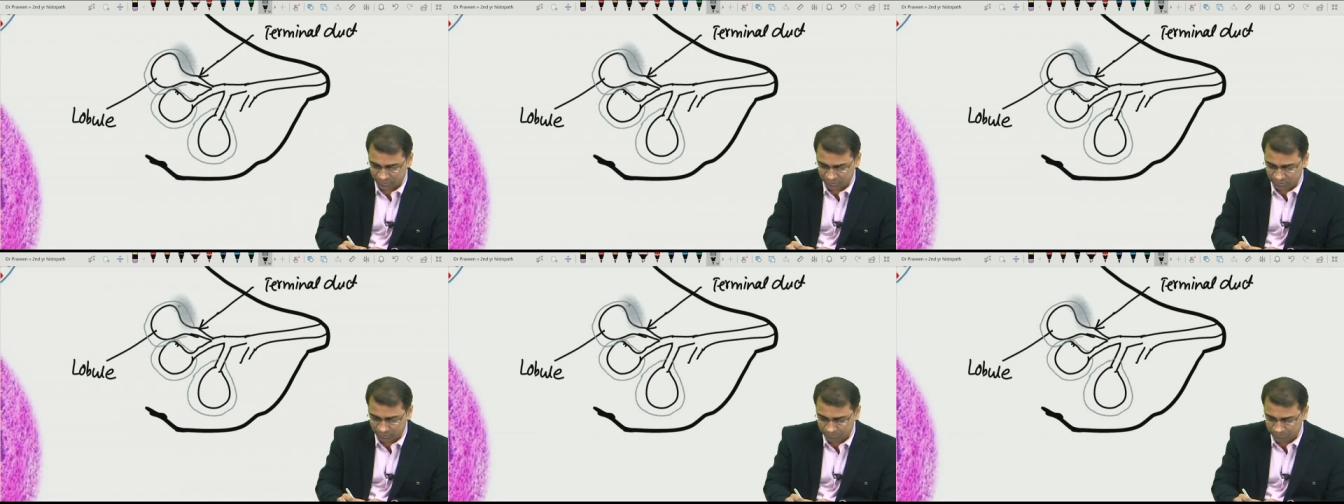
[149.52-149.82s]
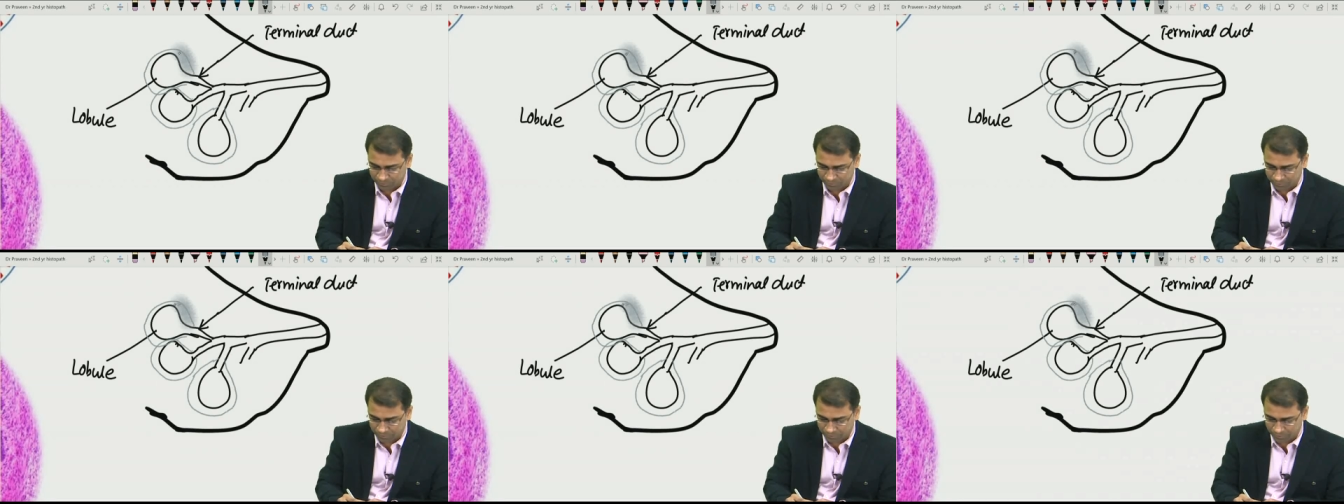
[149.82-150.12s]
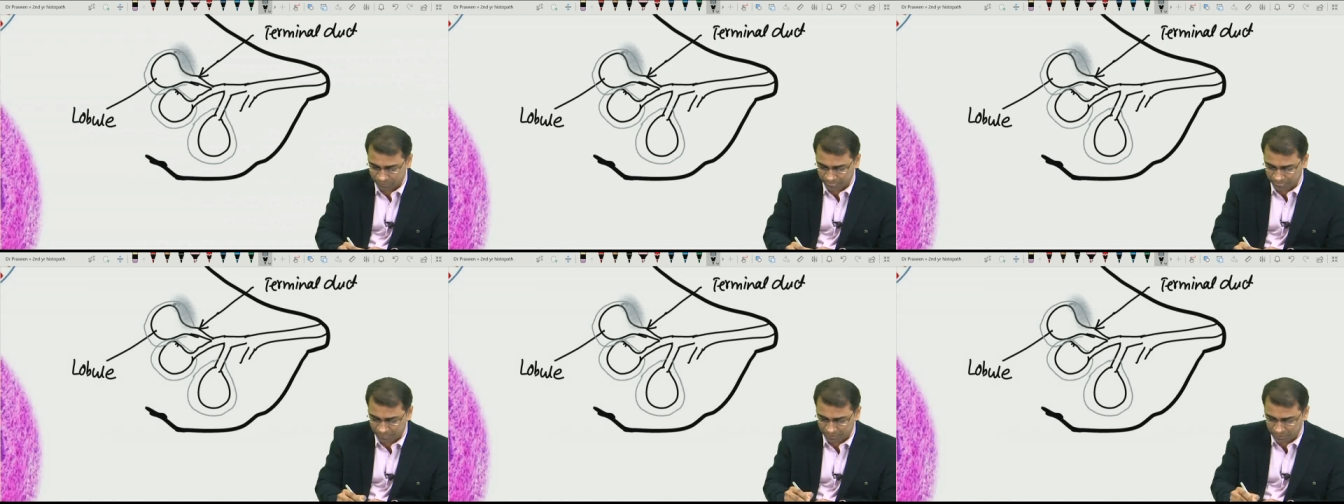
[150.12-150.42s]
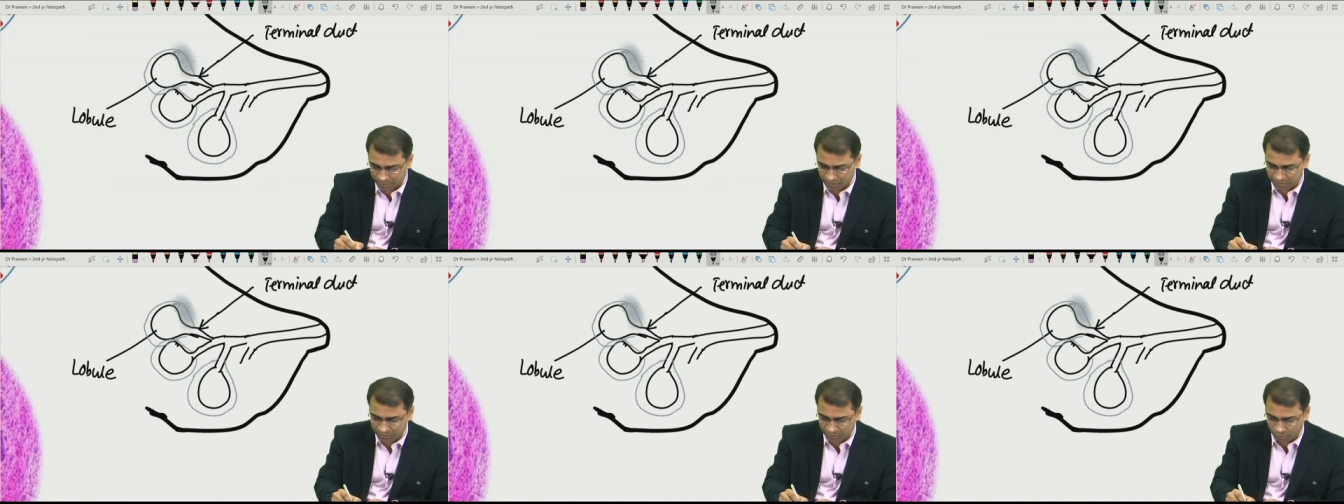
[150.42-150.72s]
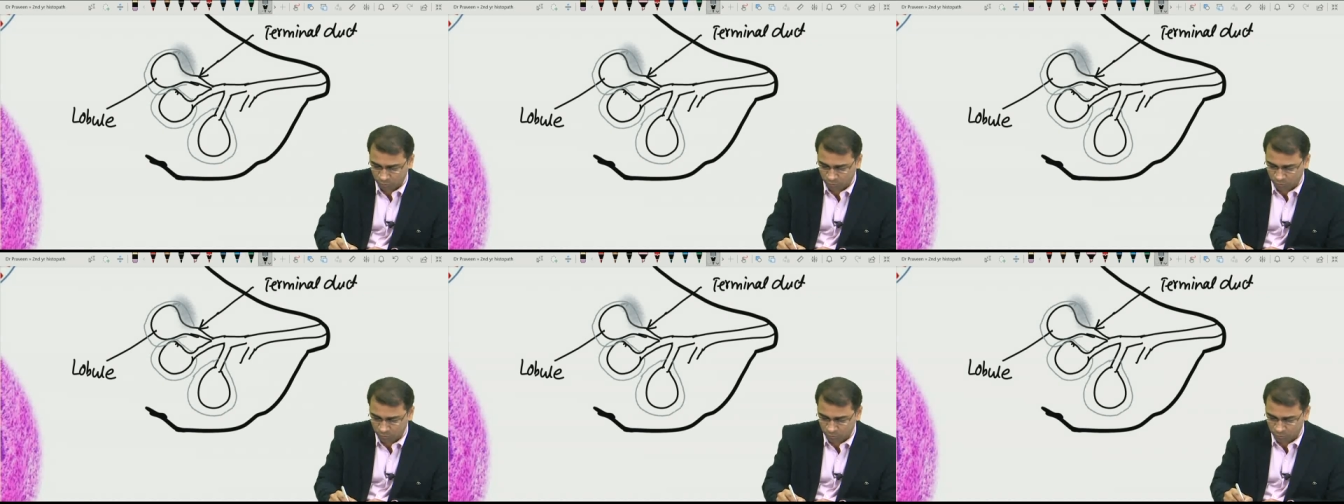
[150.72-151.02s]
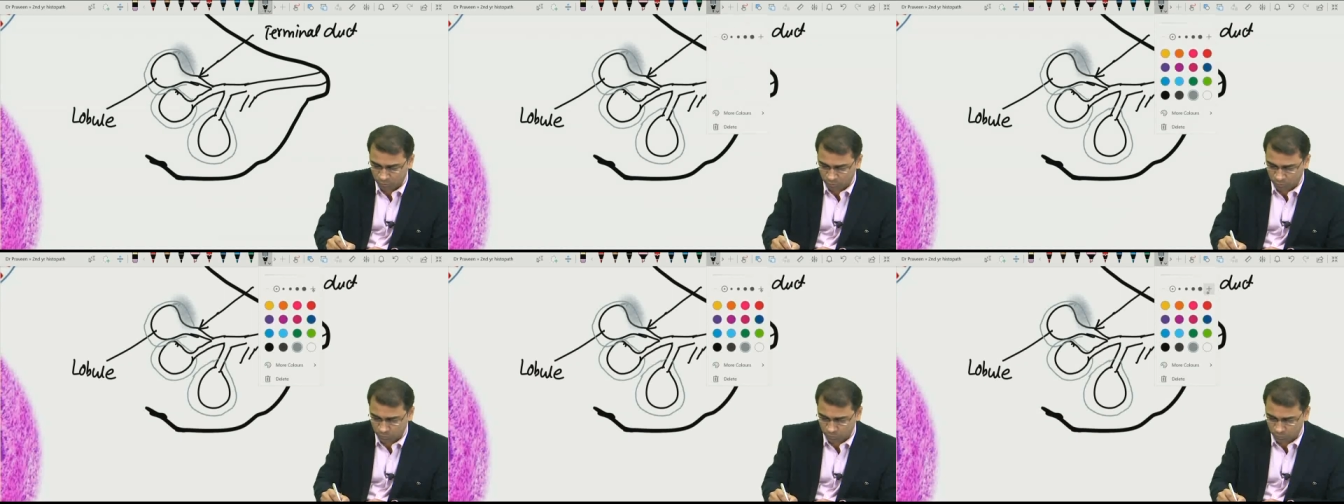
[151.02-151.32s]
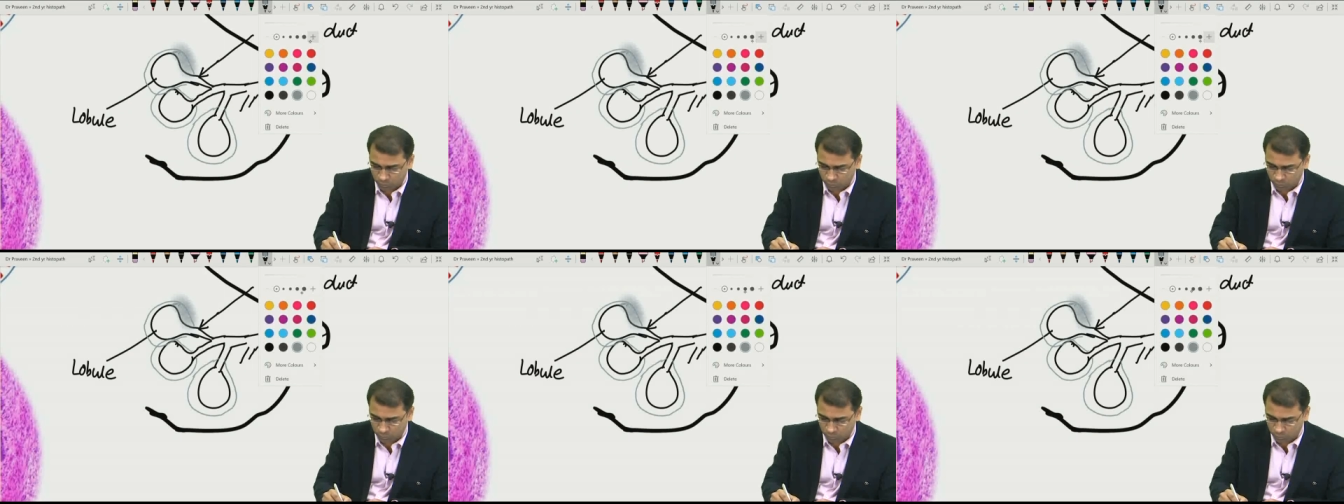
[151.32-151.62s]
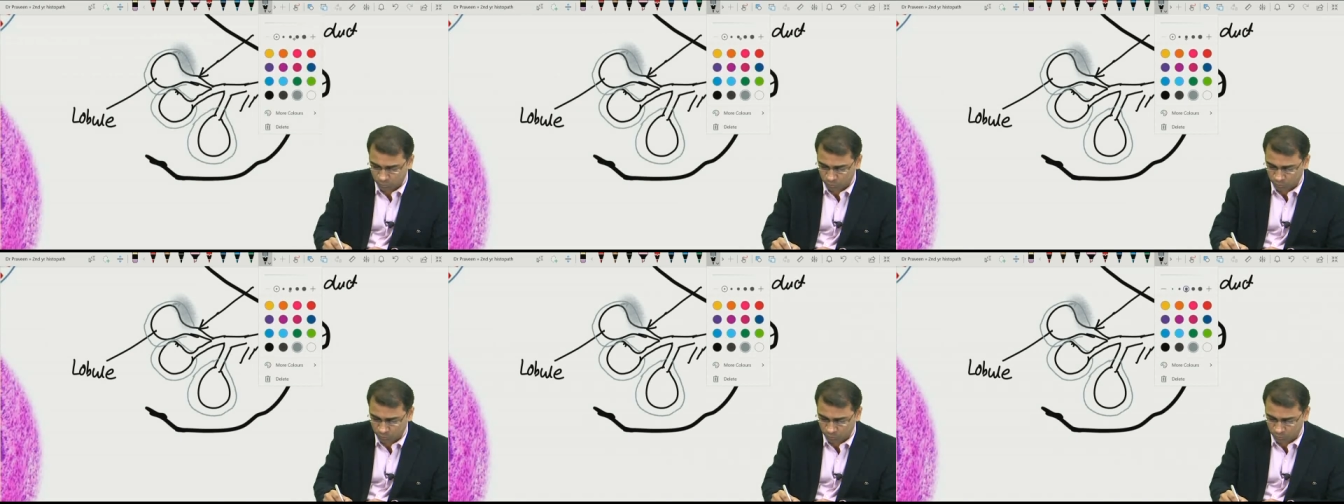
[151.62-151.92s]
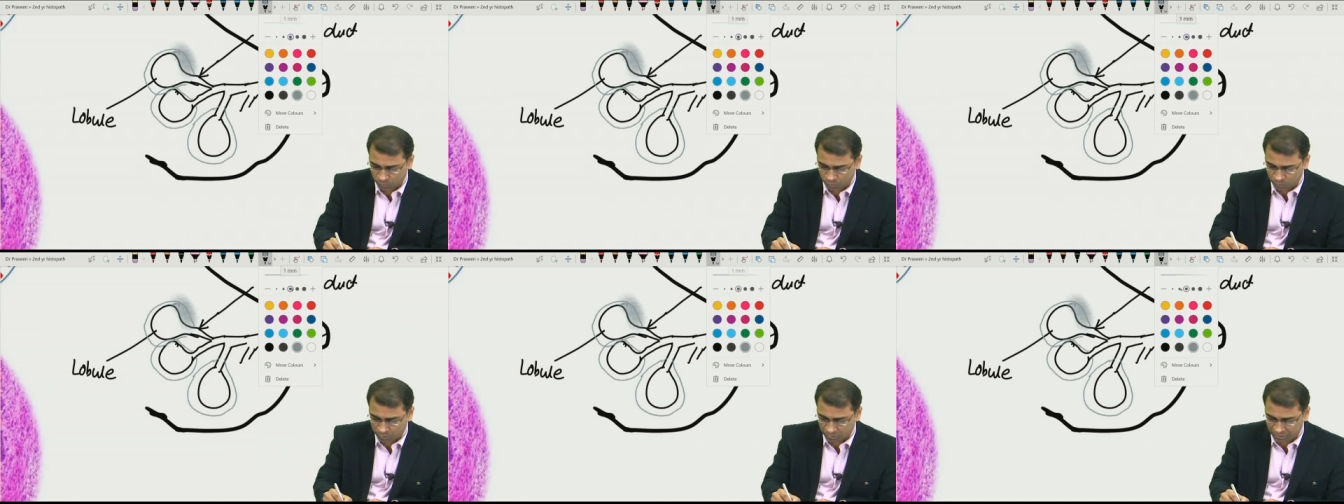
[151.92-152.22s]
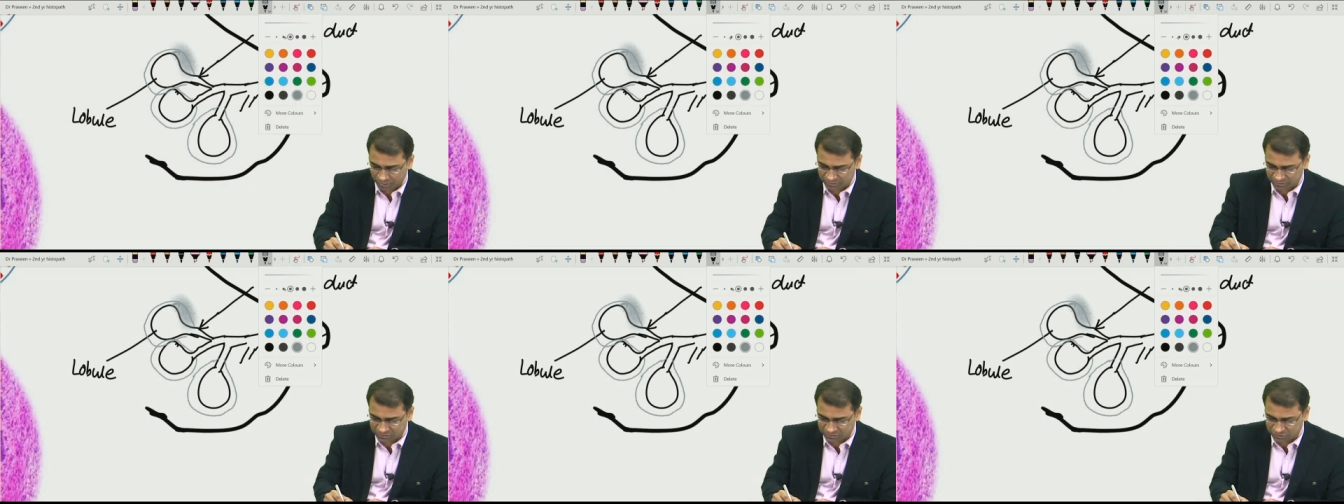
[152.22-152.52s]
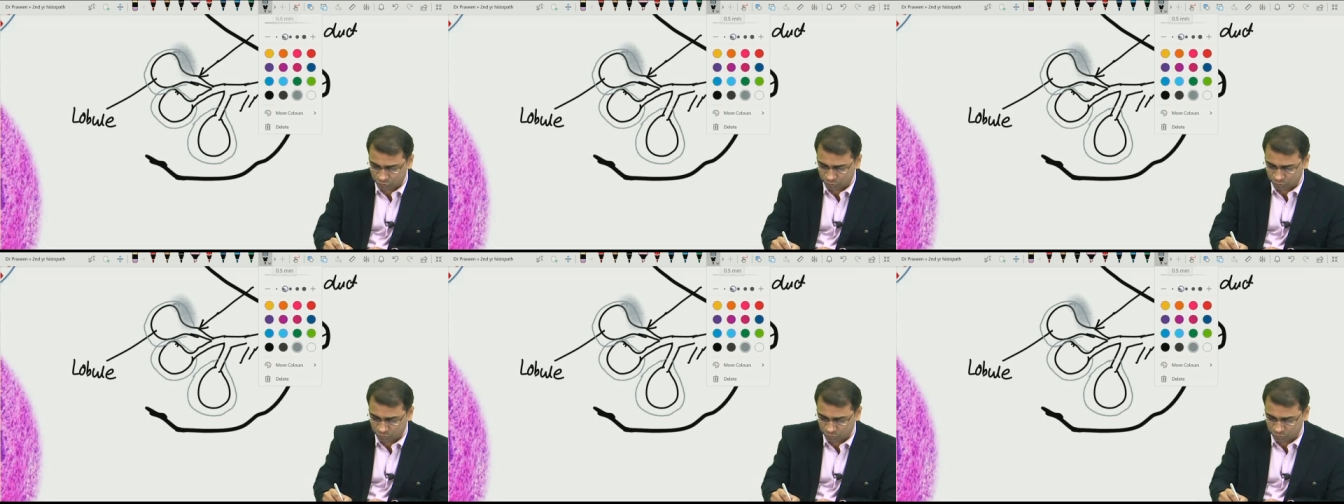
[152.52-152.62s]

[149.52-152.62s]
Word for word: Okay? Now Let's